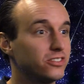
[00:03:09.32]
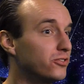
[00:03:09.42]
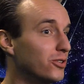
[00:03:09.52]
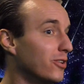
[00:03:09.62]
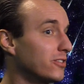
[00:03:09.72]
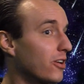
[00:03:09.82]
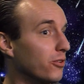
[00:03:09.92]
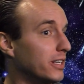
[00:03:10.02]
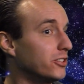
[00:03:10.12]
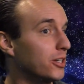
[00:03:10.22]
as true as our
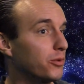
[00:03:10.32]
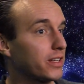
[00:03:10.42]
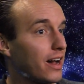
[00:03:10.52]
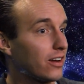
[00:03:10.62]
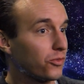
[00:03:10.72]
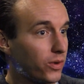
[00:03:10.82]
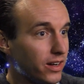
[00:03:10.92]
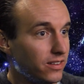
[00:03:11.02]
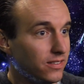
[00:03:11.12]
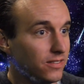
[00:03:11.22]
relationship with God as
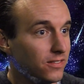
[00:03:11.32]
well.